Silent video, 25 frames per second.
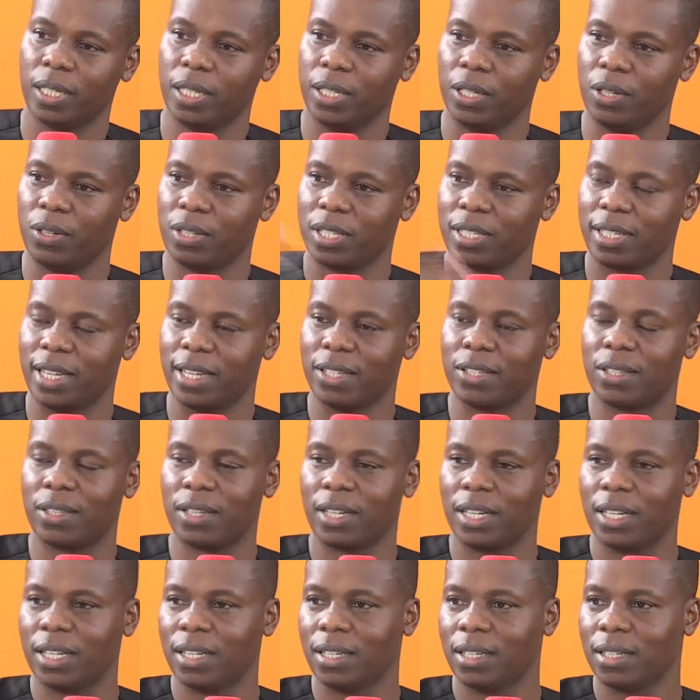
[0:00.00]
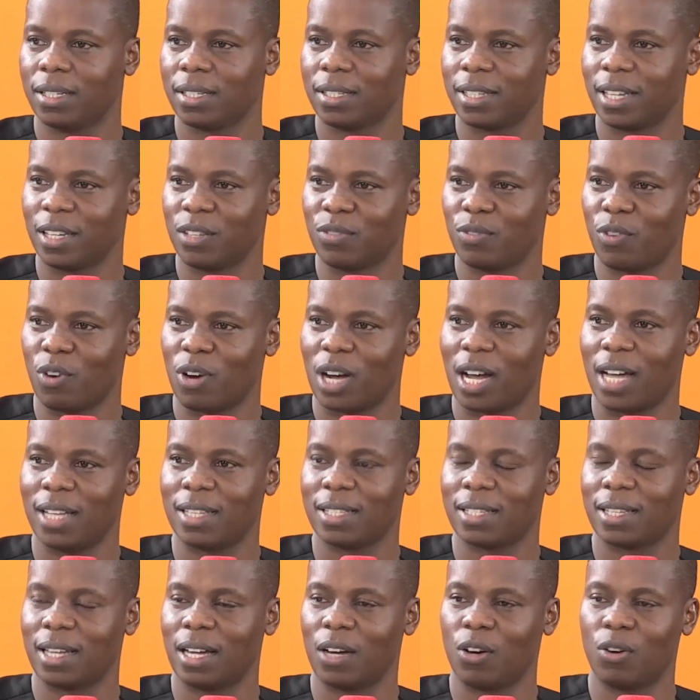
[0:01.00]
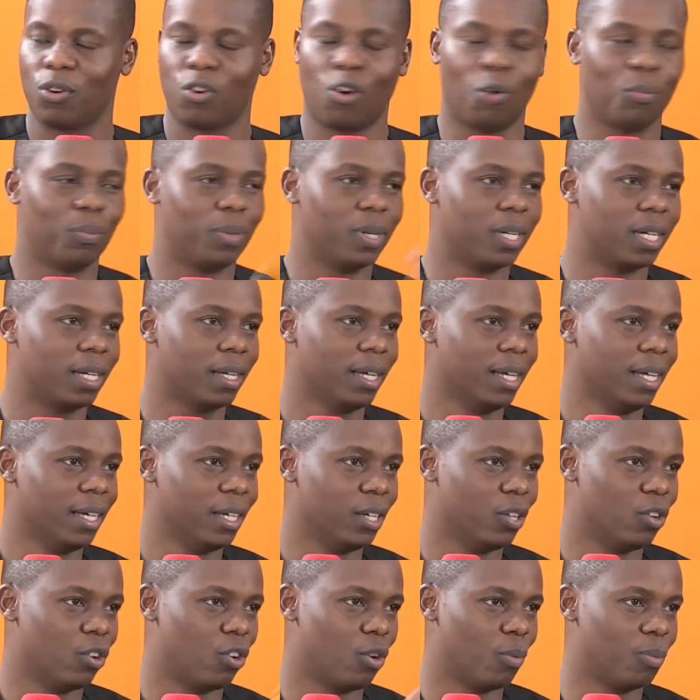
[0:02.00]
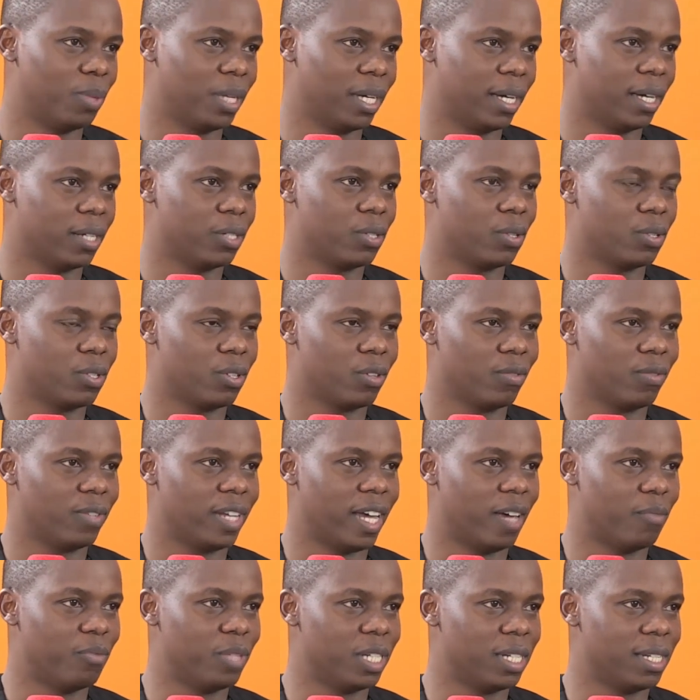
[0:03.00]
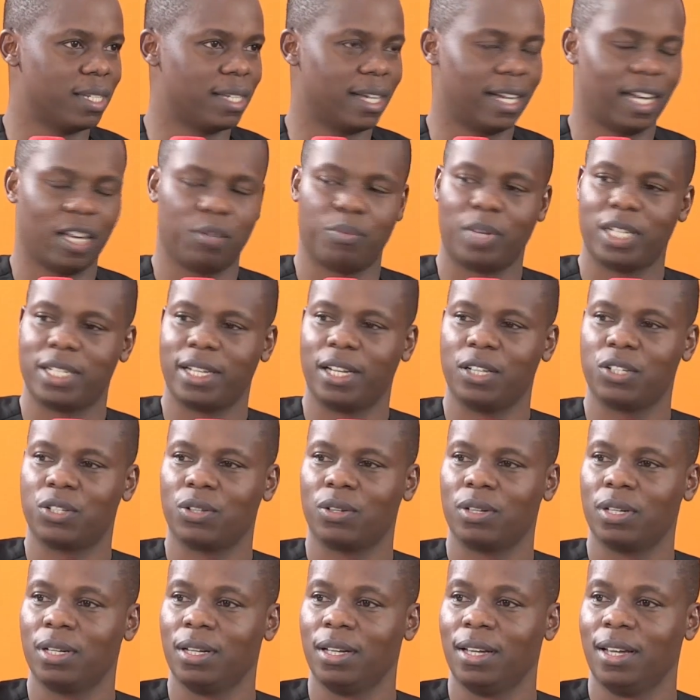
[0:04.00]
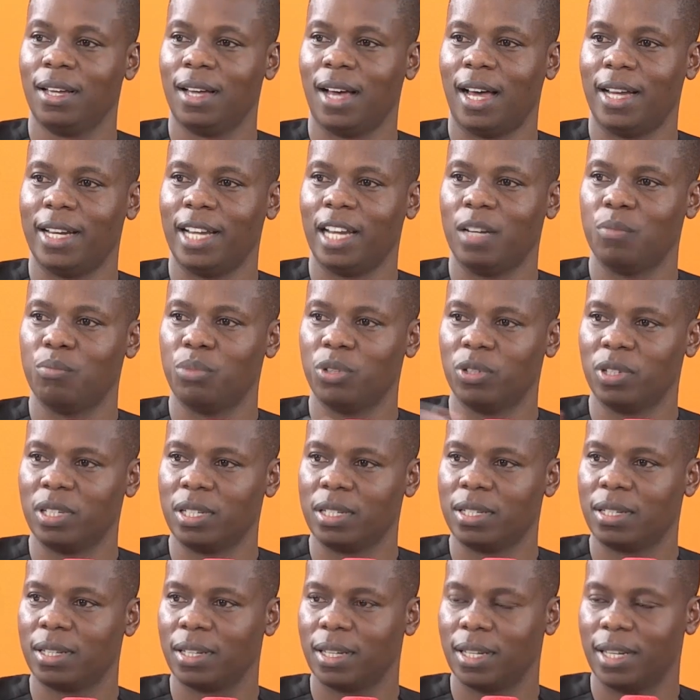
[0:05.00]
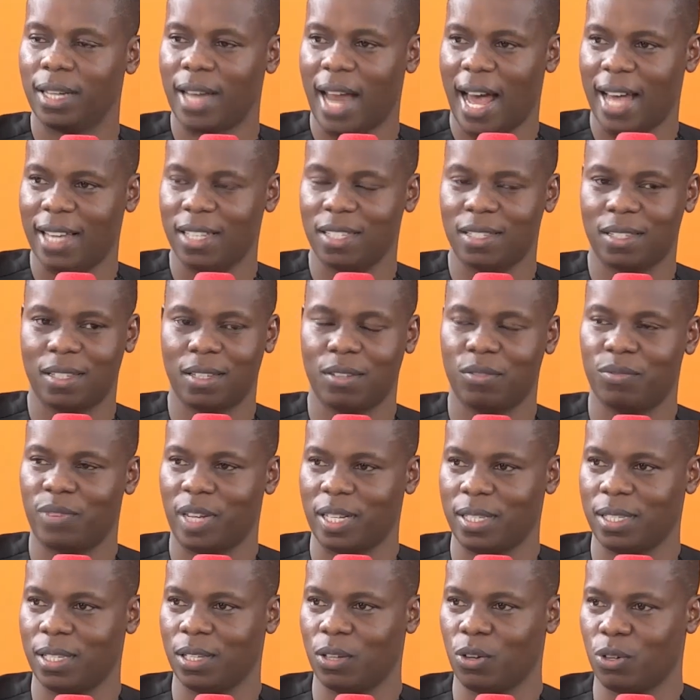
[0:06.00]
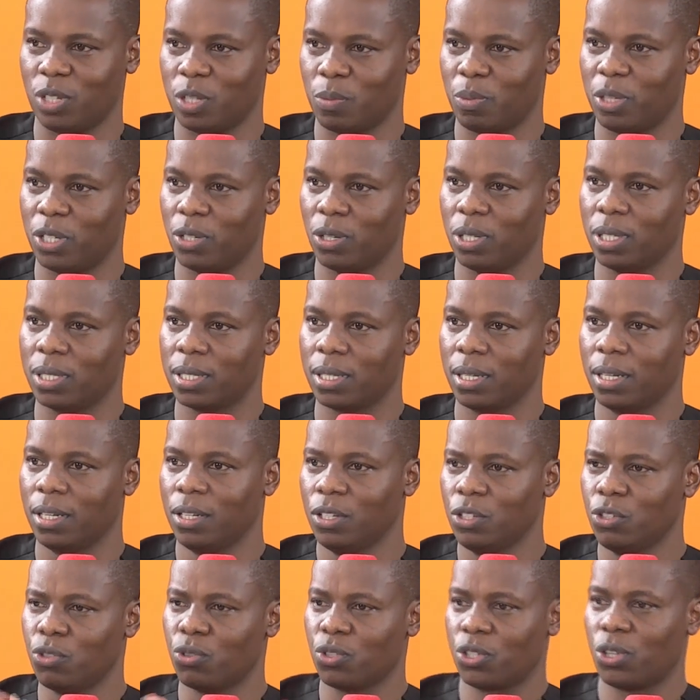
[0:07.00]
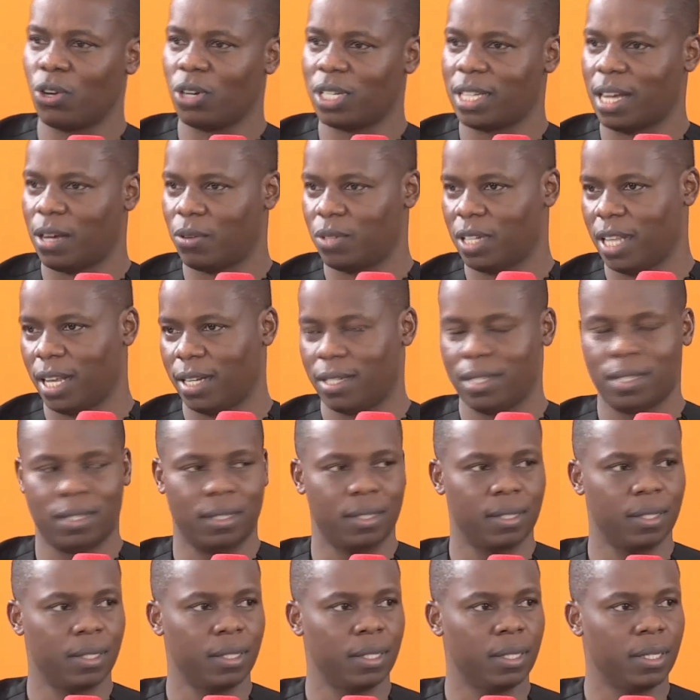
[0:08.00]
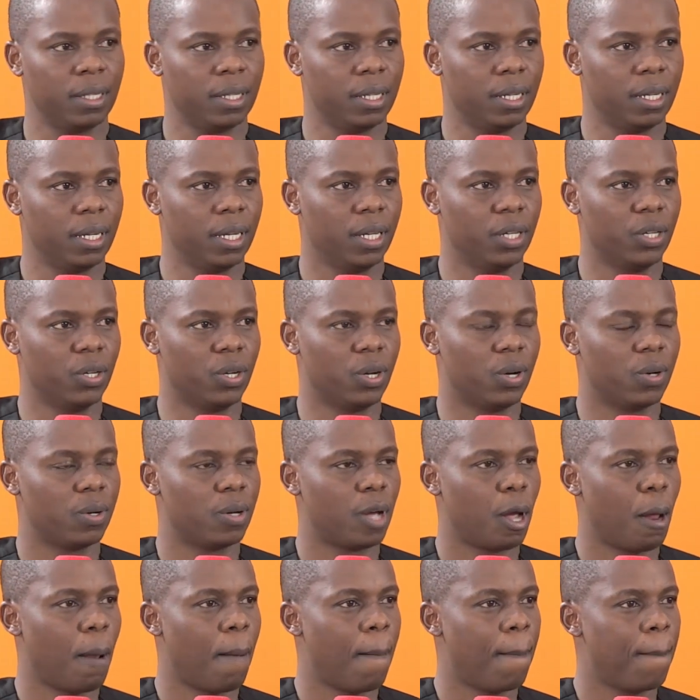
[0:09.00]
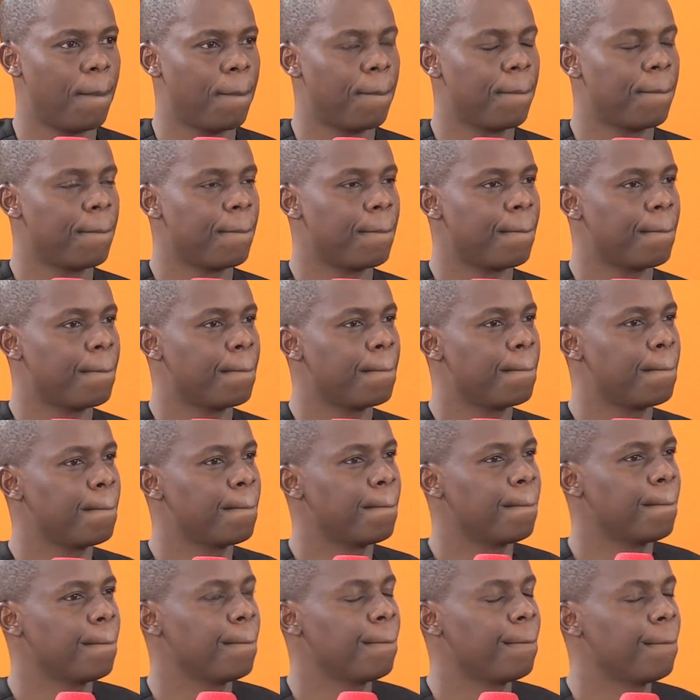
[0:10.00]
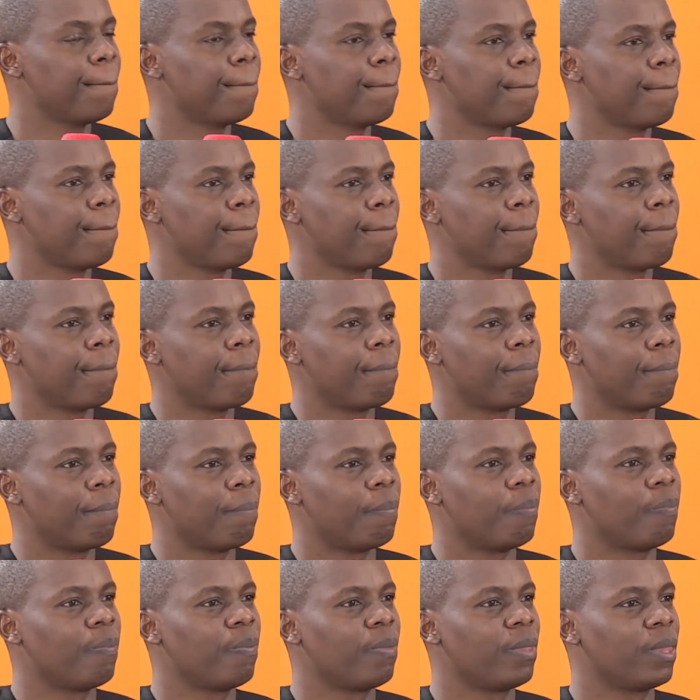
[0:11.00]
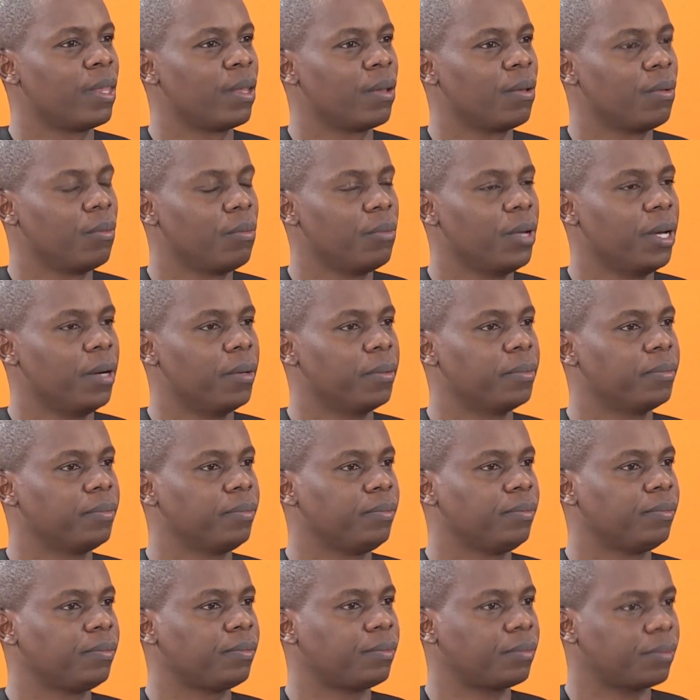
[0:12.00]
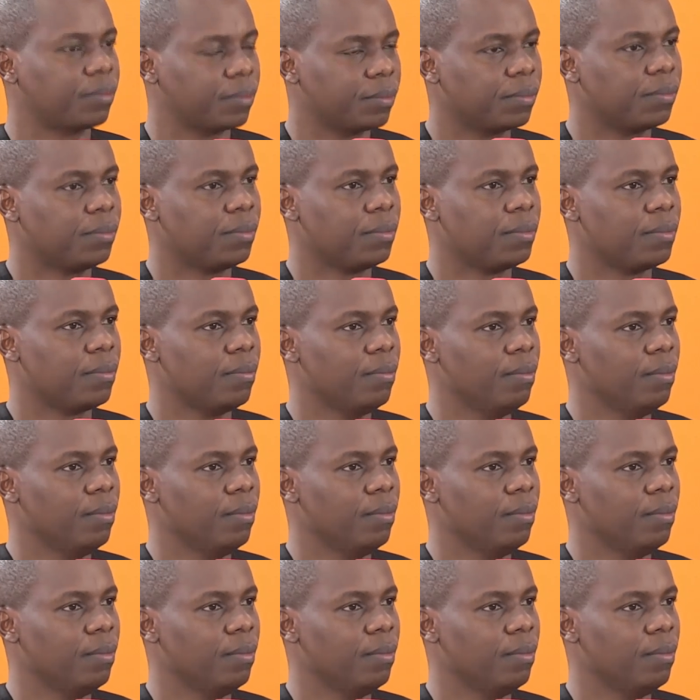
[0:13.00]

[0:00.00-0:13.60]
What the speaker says: stage 3, stage 4 cancer, or complications of diabetes and hypertension, and then build nice, fancy hospitals to sort out that. To take the people. Prof, even us, we have a layered way of financing our healthcare.